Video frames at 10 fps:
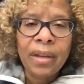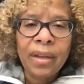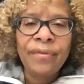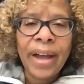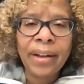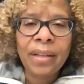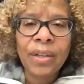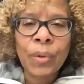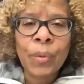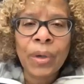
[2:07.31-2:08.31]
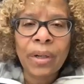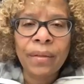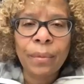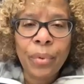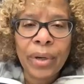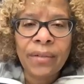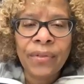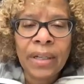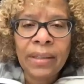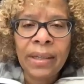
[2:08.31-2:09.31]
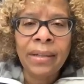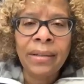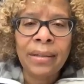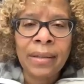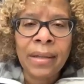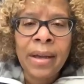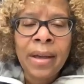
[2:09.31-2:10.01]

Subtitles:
In fact, this was one of the points of consensus